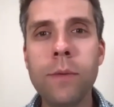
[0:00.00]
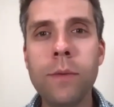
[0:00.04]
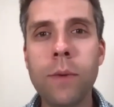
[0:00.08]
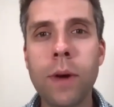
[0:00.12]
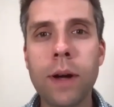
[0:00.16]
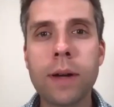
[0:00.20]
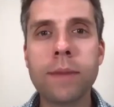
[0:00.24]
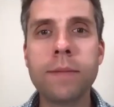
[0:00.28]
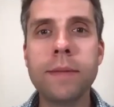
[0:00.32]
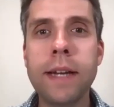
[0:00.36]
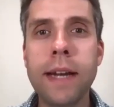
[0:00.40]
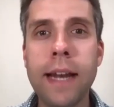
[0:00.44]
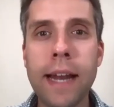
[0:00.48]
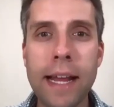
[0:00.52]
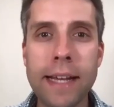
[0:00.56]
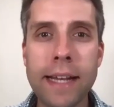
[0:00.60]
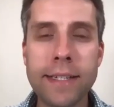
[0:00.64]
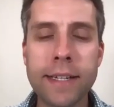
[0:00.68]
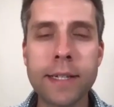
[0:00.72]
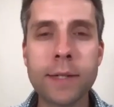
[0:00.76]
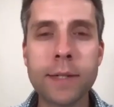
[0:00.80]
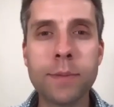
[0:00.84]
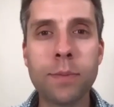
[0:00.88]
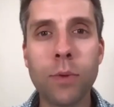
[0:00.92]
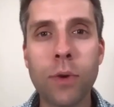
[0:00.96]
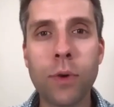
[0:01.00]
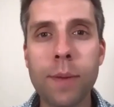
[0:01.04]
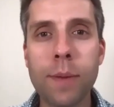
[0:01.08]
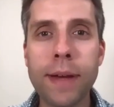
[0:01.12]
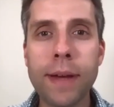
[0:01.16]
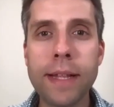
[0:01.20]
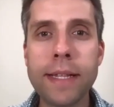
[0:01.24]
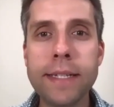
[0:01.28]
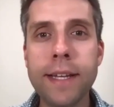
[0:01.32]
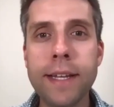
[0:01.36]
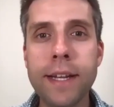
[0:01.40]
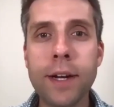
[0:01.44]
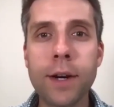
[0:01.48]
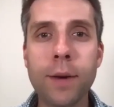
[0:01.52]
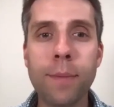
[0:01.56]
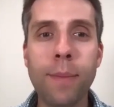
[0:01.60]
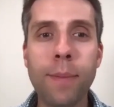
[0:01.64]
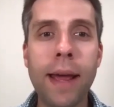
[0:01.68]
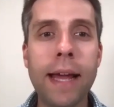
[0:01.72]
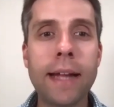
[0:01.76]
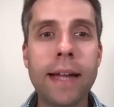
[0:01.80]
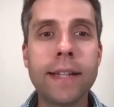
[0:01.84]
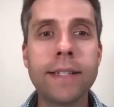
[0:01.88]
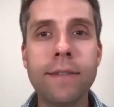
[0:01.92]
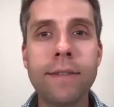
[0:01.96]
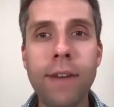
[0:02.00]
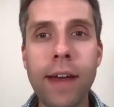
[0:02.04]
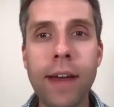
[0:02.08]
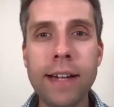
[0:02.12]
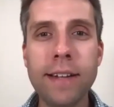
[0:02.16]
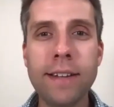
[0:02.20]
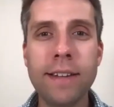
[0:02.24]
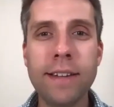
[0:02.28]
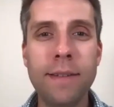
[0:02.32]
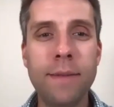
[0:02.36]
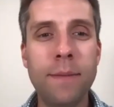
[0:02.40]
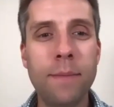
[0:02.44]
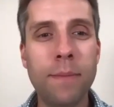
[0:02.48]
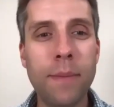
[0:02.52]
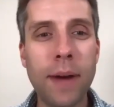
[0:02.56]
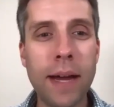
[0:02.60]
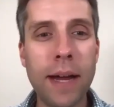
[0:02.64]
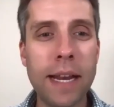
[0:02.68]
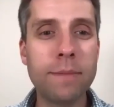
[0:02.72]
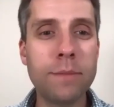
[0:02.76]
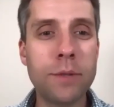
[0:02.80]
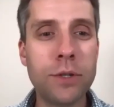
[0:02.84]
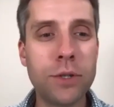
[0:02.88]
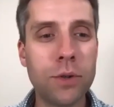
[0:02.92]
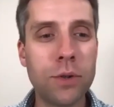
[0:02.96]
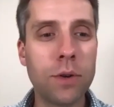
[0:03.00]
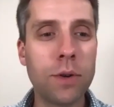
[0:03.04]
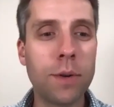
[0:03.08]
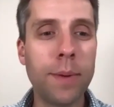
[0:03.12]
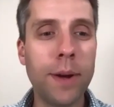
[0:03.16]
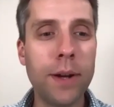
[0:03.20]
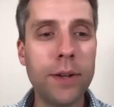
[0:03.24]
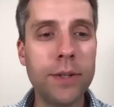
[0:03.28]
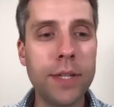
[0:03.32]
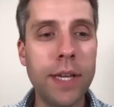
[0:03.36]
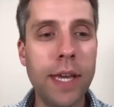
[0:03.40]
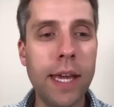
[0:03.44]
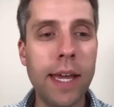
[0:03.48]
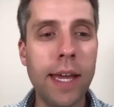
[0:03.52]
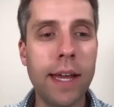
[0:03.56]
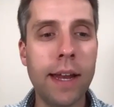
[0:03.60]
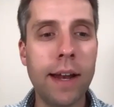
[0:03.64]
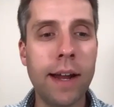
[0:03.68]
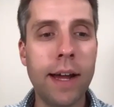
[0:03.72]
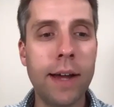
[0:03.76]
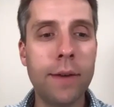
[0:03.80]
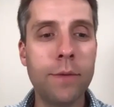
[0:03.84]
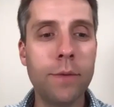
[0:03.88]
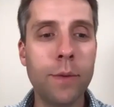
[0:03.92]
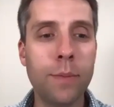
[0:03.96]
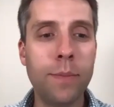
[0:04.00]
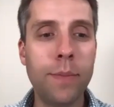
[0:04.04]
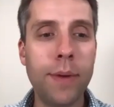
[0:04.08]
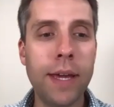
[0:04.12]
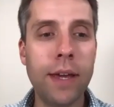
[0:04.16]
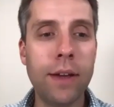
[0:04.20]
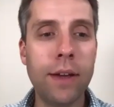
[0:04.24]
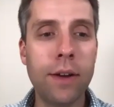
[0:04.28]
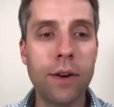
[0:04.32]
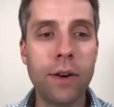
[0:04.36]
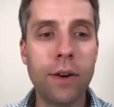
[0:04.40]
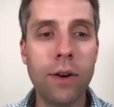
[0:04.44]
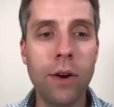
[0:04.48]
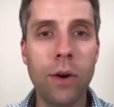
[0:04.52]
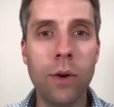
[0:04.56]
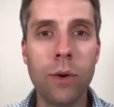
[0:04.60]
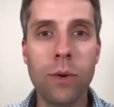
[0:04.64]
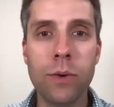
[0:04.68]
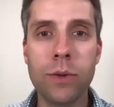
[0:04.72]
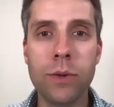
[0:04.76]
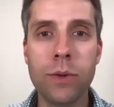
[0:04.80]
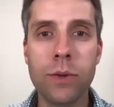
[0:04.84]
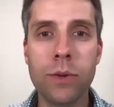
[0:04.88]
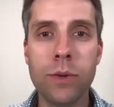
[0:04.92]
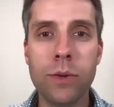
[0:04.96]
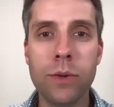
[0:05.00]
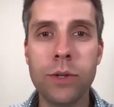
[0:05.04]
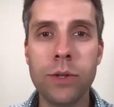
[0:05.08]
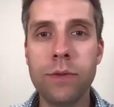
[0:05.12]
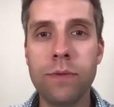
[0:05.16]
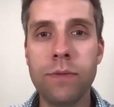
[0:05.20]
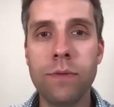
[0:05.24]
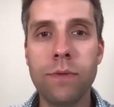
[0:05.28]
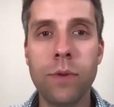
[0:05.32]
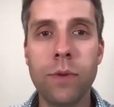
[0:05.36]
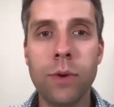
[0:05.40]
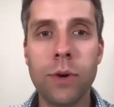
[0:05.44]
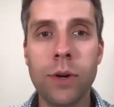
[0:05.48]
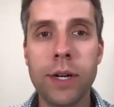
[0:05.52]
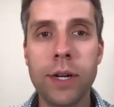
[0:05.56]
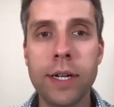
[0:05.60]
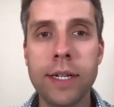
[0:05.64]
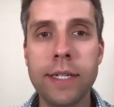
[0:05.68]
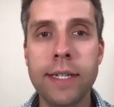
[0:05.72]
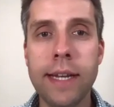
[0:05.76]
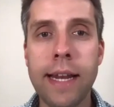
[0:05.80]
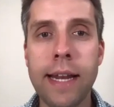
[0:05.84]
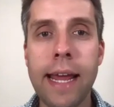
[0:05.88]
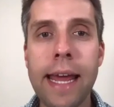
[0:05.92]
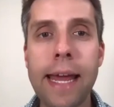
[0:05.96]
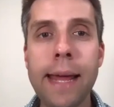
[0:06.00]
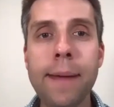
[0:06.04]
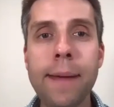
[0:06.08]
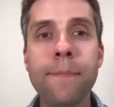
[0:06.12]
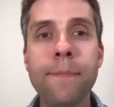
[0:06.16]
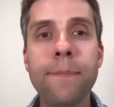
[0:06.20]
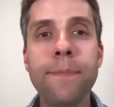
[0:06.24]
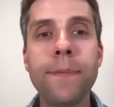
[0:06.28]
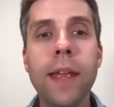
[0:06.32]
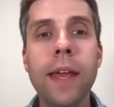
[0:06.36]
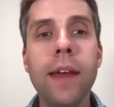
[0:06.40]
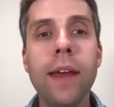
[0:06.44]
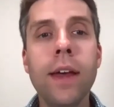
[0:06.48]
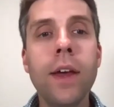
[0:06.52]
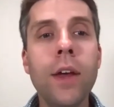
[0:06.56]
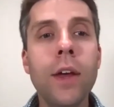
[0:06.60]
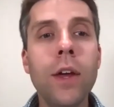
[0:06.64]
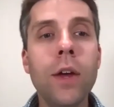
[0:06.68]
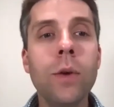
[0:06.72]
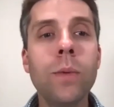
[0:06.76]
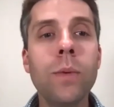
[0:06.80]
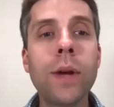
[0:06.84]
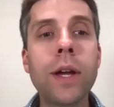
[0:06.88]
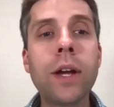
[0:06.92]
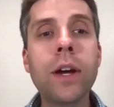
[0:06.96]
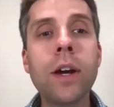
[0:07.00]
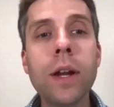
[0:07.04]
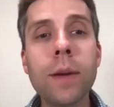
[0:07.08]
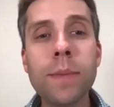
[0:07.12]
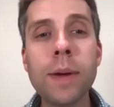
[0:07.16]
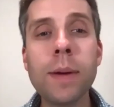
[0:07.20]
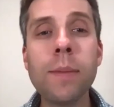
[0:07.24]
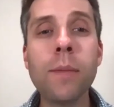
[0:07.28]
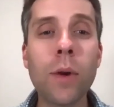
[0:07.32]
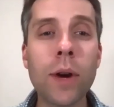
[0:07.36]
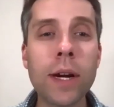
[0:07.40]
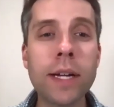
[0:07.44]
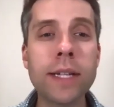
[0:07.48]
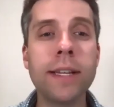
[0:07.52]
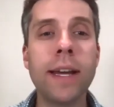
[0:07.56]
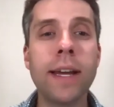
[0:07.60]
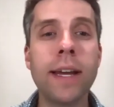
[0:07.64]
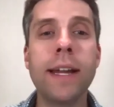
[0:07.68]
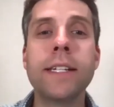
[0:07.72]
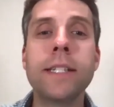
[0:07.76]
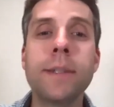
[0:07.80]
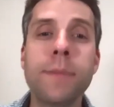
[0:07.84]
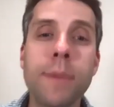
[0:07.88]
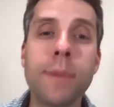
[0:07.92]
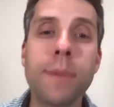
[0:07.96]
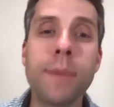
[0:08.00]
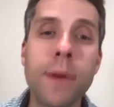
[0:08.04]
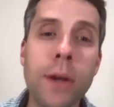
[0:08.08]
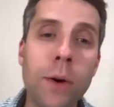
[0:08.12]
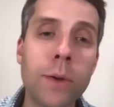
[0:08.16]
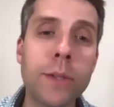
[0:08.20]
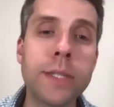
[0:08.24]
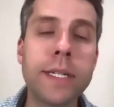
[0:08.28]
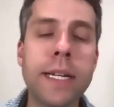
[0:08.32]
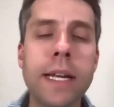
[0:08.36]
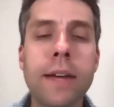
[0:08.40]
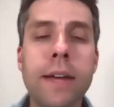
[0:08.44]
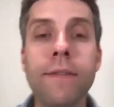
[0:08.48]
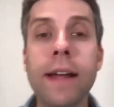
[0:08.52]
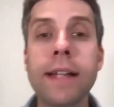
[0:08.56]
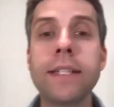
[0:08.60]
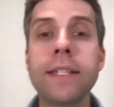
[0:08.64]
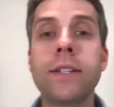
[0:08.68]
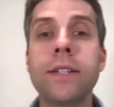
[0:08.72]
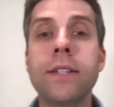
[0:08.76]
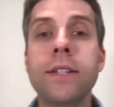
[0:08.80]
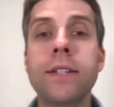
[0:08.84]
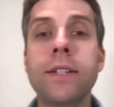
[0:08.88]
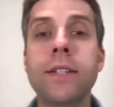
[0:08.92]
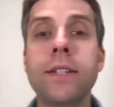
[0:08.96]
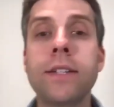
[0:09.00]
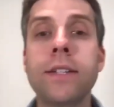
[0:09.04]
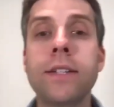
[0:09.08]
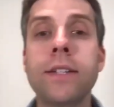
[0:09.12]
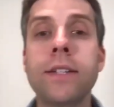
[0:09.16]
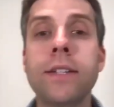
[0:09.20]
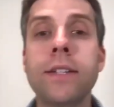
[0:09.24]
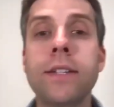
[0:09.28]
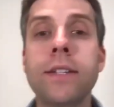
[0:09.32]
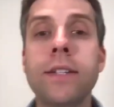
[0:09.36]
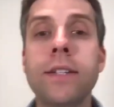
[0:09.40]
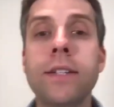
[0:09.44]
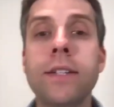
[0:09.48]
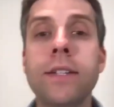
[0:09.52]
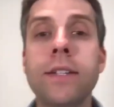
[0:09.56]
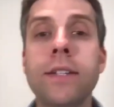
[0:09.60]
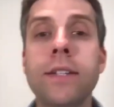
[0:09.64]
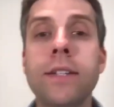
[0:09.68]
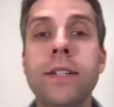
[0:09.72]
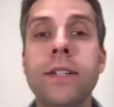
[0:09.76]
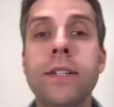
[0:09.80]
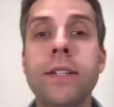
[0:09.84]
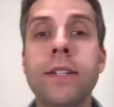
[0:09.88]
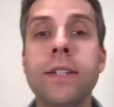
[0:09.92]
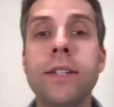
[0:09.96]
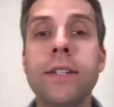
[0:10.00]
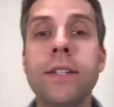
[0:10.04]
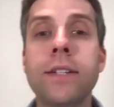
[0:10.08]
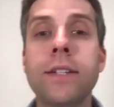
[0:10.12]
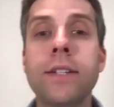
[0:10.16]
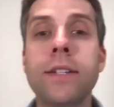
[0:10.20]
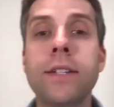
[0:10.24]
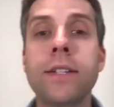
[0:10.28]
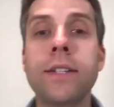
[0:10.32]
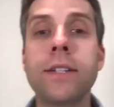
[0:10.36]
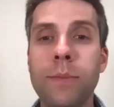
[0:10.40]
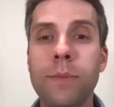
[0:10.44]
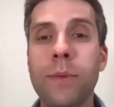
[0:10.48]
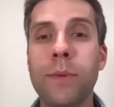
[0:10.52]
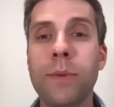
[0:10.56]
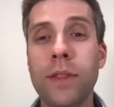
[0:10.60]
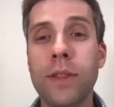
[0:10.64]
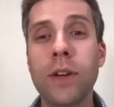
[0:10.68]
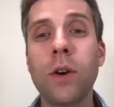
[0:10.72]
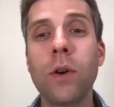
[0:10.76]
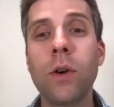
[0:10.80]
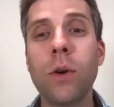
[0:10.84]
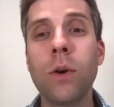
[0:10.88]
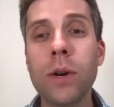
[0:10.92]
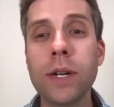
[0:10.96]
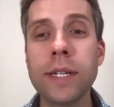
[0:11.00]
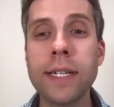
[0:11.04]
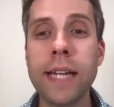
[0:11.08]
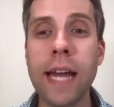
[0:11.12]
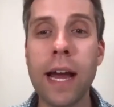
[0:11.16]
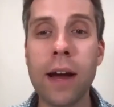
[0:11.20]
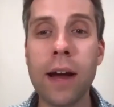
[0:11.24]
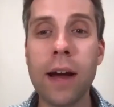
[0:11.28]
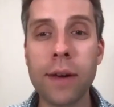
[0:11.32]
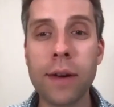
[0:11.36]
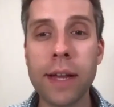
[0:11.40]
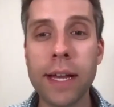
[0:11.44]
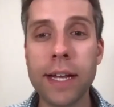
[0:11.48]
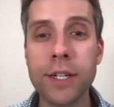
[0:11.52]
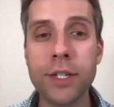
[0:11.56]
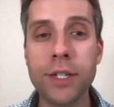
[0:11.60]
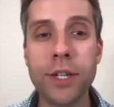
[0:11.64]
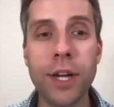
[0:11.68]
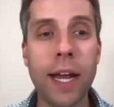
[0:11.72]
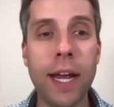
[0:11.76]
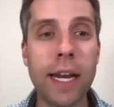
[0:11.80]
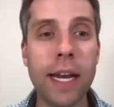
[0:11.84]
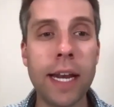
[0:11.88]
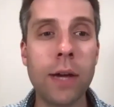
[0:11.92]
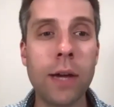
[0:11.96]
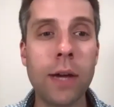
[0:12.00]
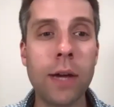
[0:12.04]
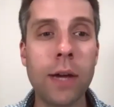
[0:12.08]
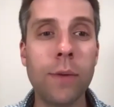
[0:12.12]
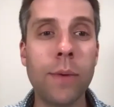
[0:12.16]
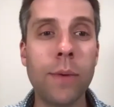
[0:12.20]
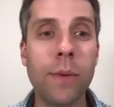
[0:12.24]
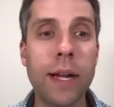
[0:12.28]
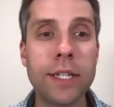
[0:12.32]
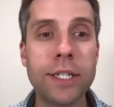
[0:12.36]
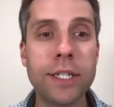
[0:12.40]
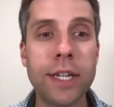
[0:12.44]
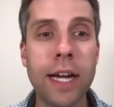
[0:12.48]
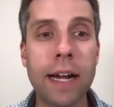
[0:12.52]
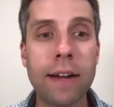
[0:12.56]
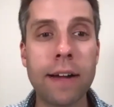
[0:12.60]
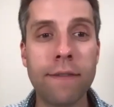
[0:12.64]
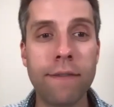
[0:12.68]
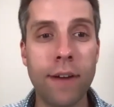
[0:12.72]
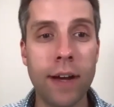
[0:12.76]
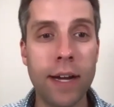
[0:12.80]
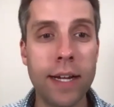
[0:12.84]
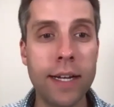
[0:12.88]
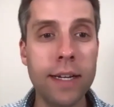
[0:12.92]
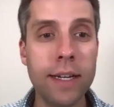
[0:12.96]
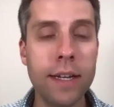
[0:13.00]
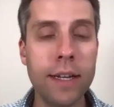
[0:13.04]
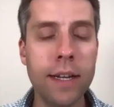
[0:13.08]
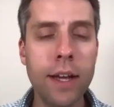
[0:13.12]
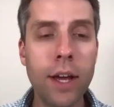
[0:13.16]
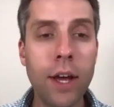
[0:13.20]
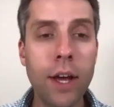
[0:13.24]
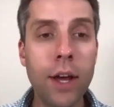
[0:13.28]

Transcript: Welcome to today's Exploring by the Seat of Your Pants event. My name is Joe Varewski, and I will be your host for today. We couldn't be more excited to be hosting events during Secret Path Week in partnership with the Gord Downie and Chanie Wenjack Fund.